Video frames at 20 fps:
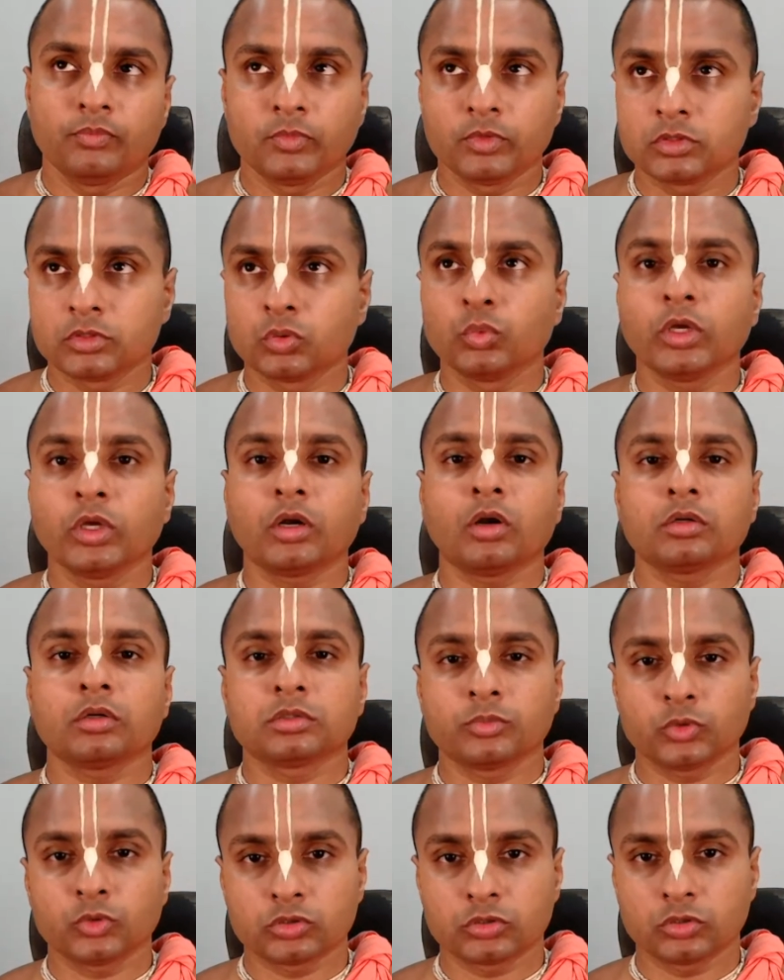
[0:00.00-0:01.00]
So we are not
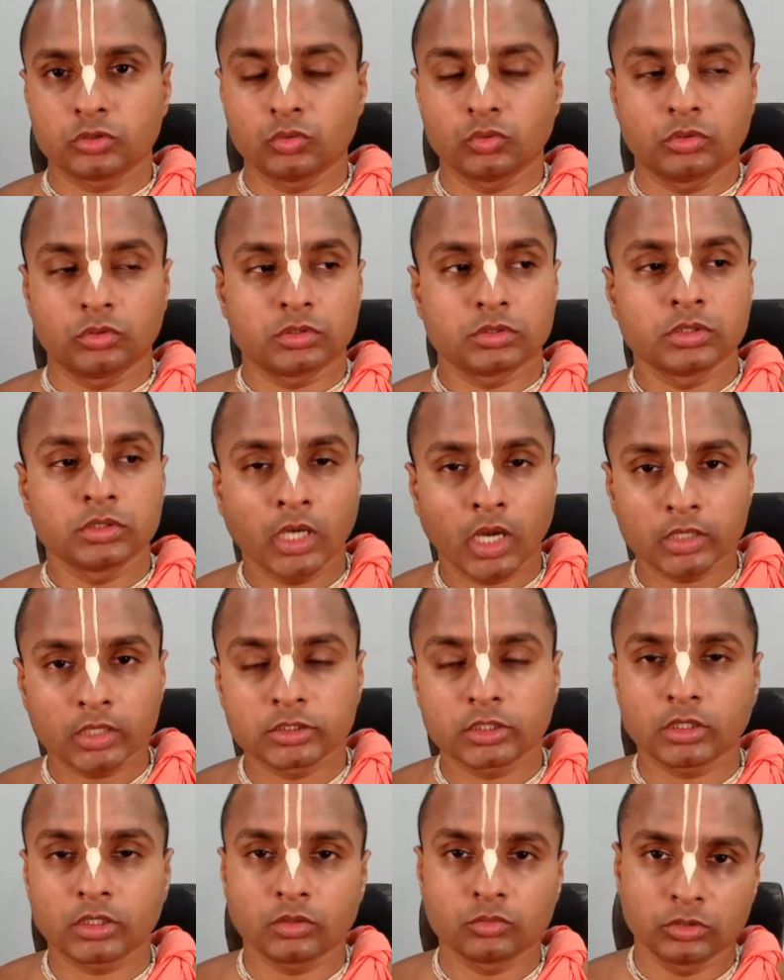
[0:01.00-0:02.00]
supposed to do this. The
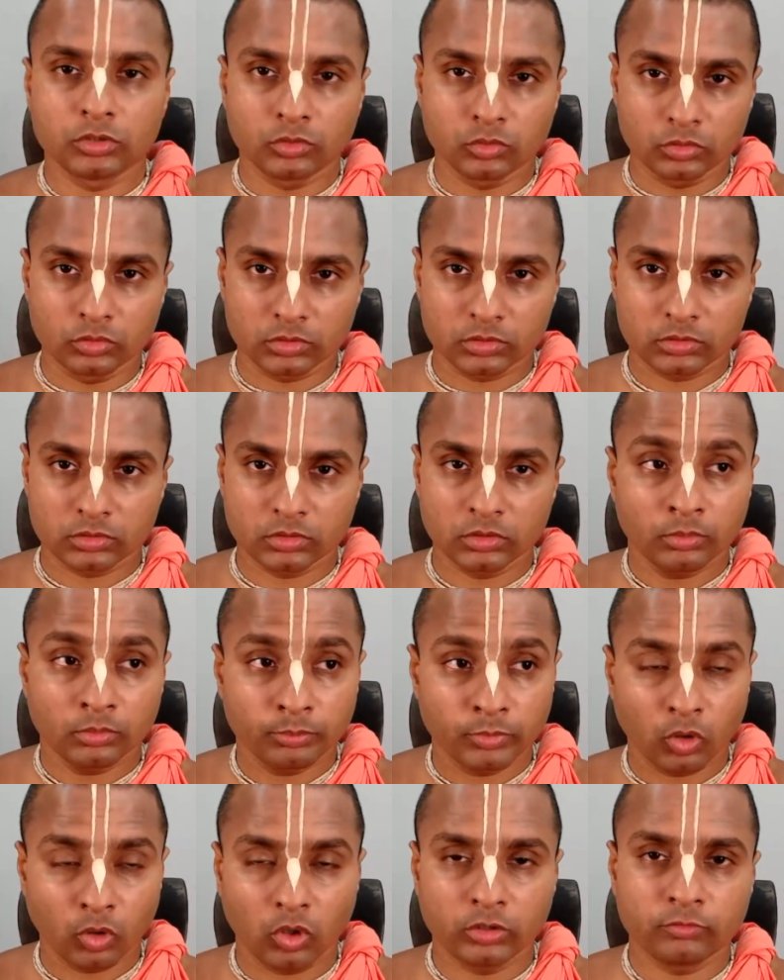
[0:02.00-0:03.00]
Acharya will do this. The
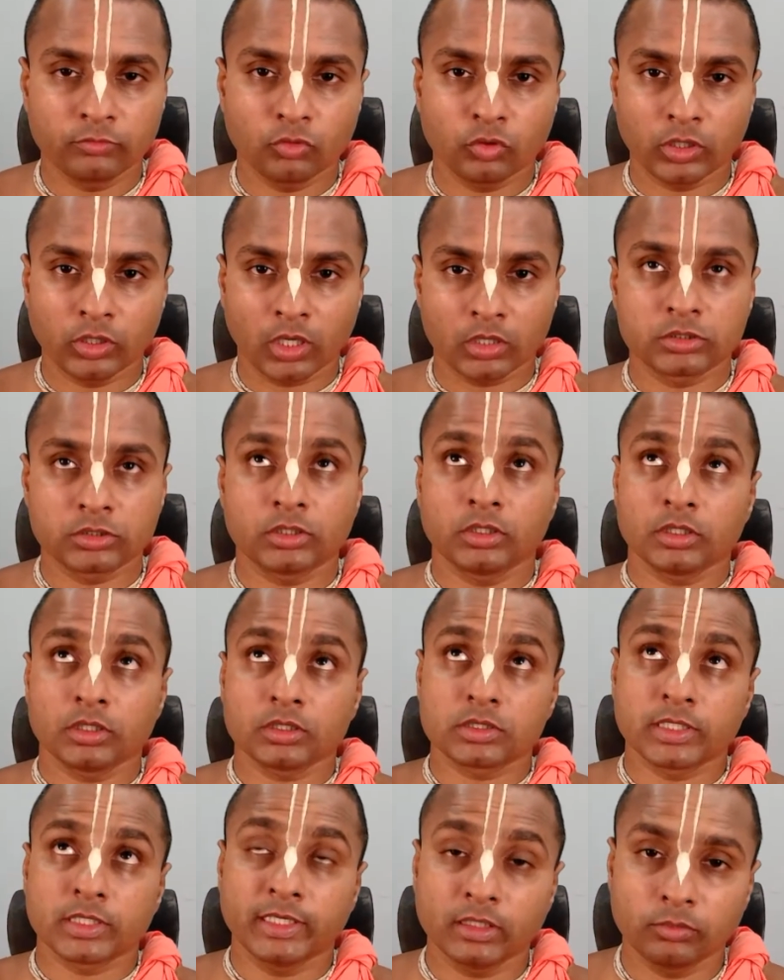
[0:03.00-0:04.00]
pure devotee Acharya
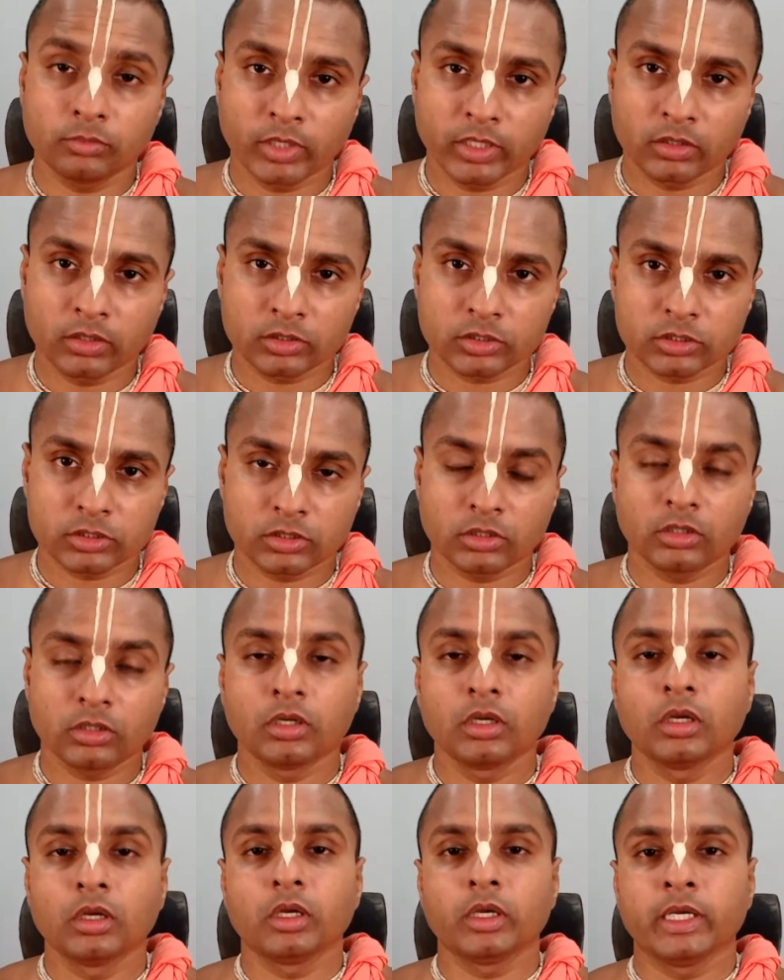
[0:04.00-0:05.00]
sent by Krishna,
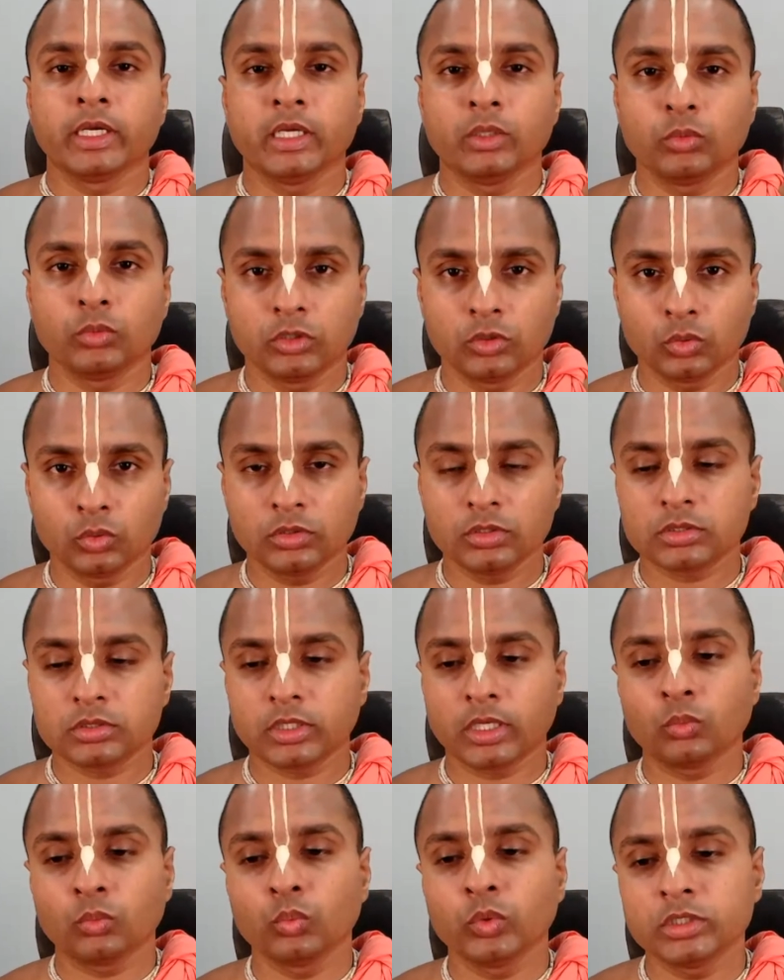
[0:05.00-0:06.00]
he will do this,
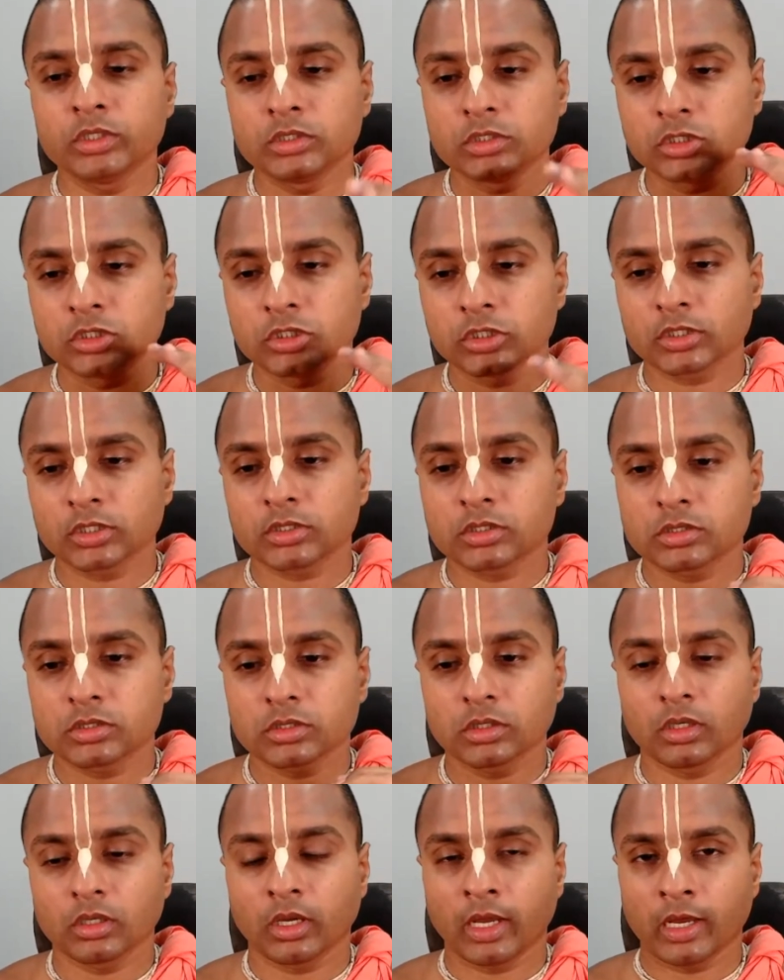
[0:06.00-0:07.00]
and we just
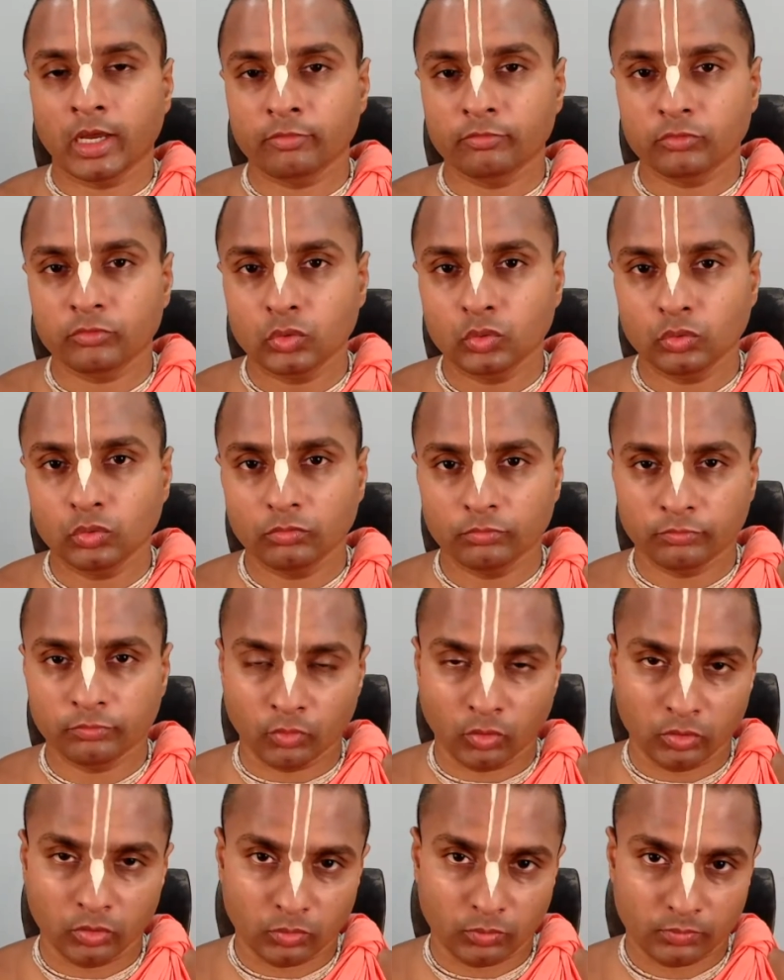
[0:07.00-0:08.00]
have to
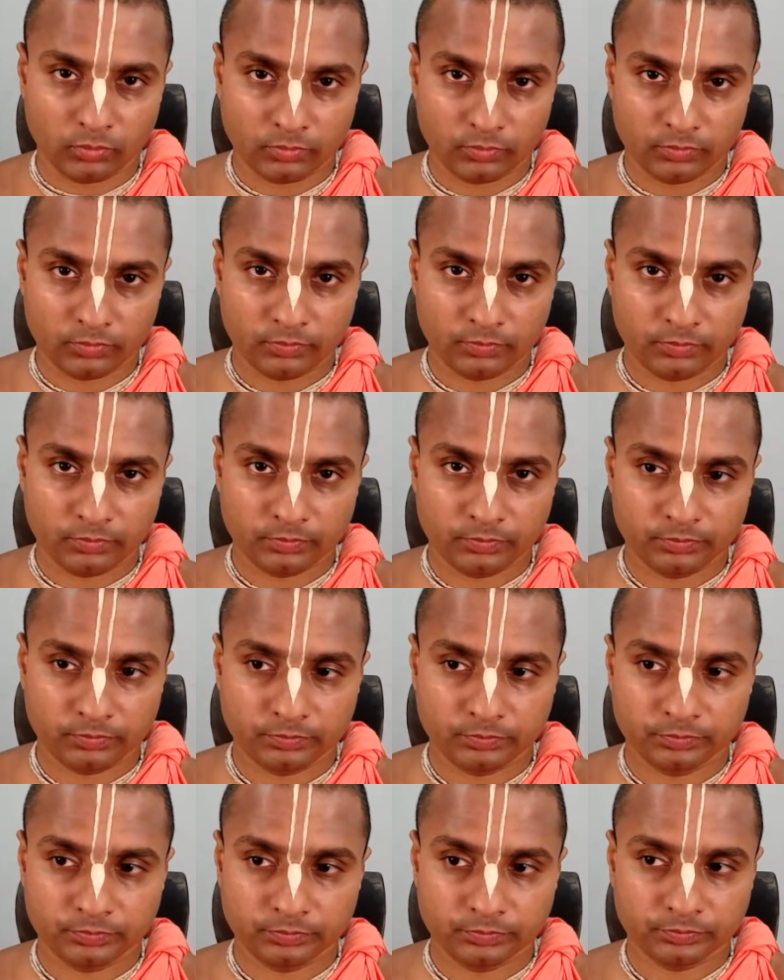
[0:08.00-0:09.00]
follow.
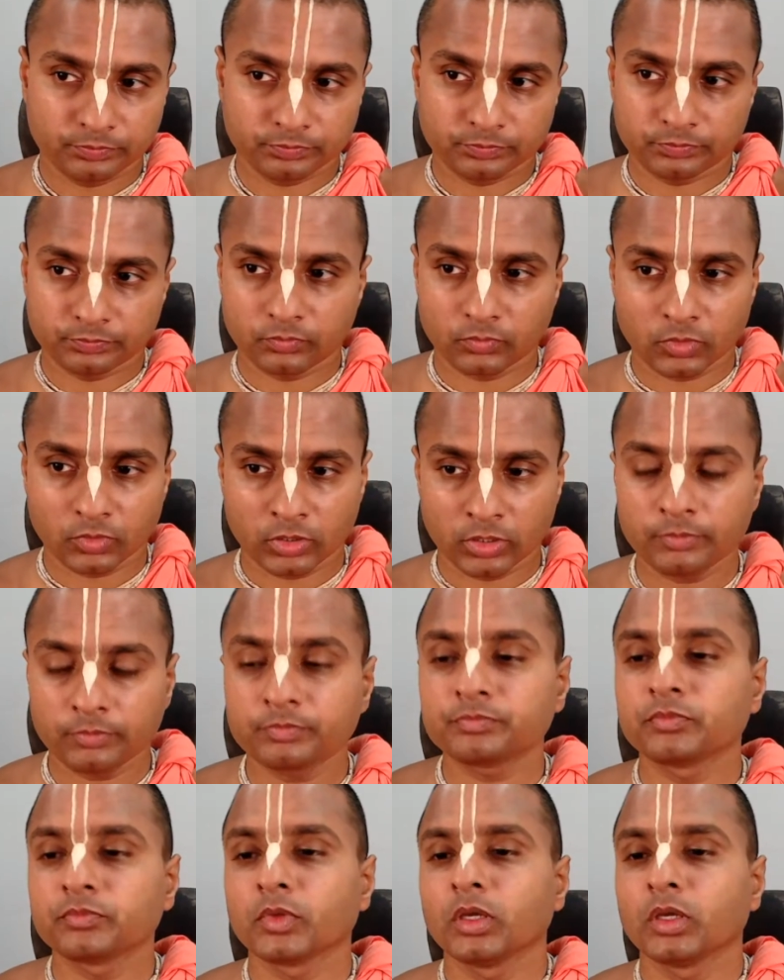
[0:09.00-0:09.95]
Okay?